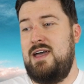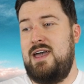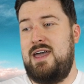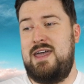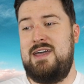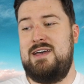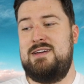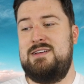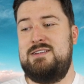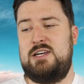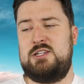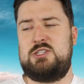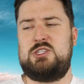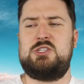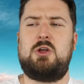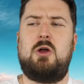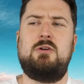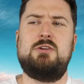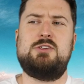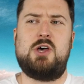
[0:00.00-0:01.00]
And it
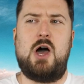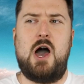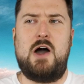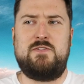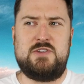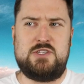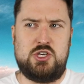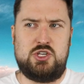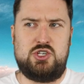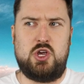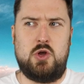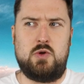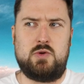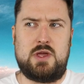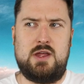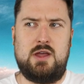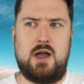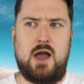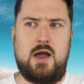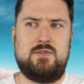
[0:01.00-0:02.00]
starts off as a
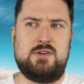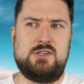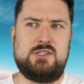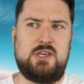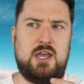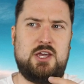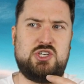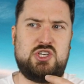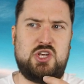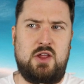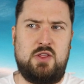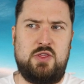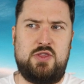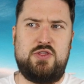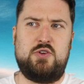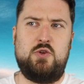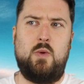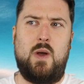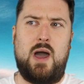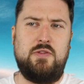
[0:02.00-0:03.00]
joking conversation, and
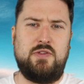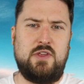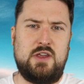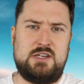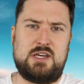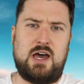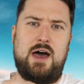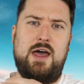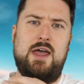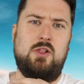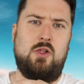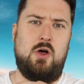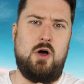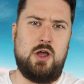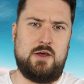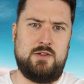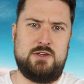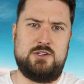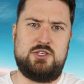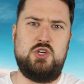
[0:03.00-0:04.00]
throughout the
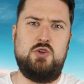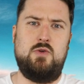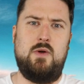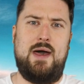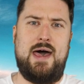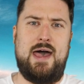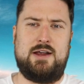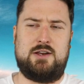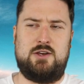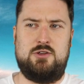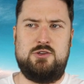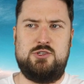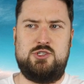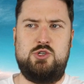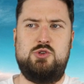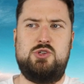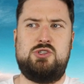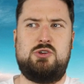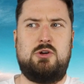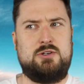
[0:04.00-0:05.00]
dialogue of the two actors,
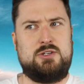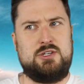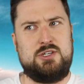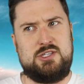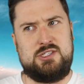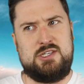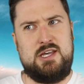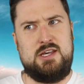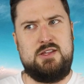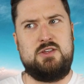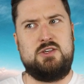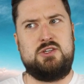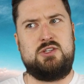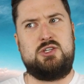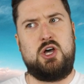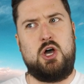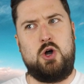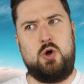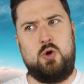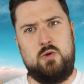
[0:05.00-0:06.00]
you start to see the
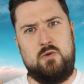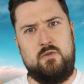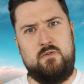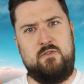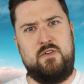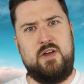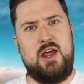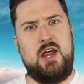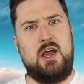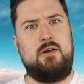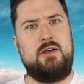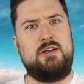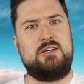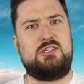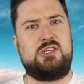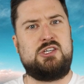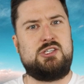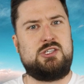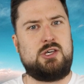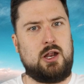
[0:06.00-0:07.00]
tone very
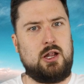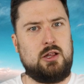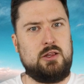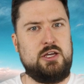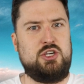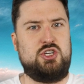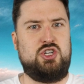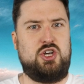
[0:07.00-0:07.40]
subtly